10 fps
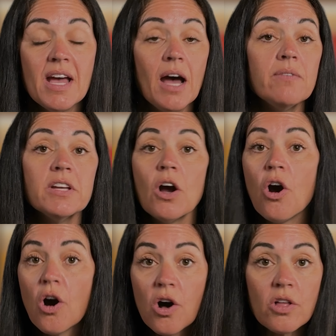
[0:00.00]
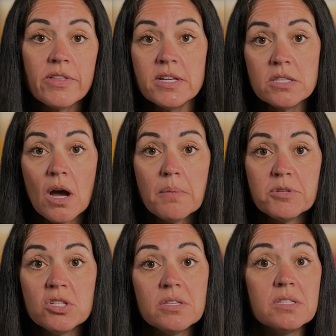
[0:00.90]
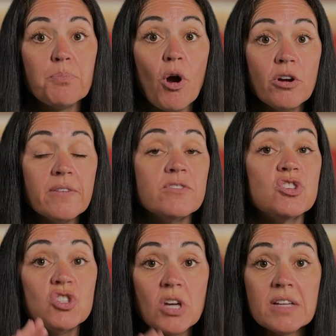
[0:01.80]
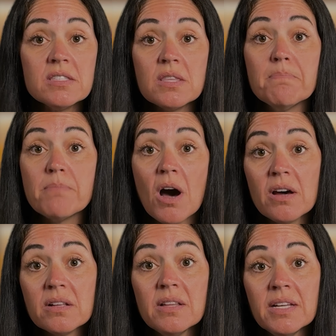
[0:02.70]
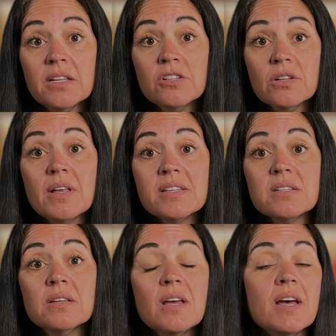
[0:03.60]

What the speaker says: Having all these options as part of just the modeling in your lesson